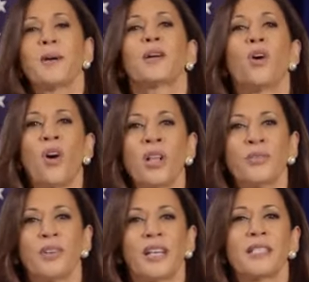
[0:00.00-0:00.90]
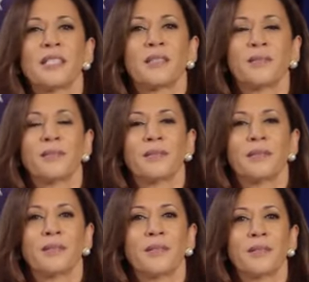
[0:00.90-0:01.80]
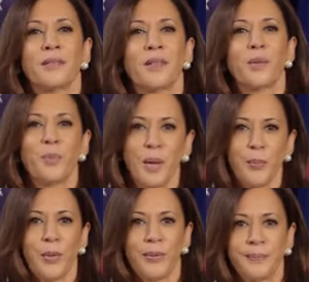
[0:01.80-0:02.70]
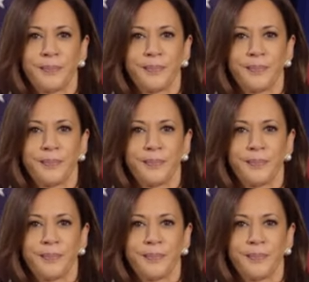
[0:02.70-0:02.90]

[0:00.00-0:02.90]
about all of us, the people.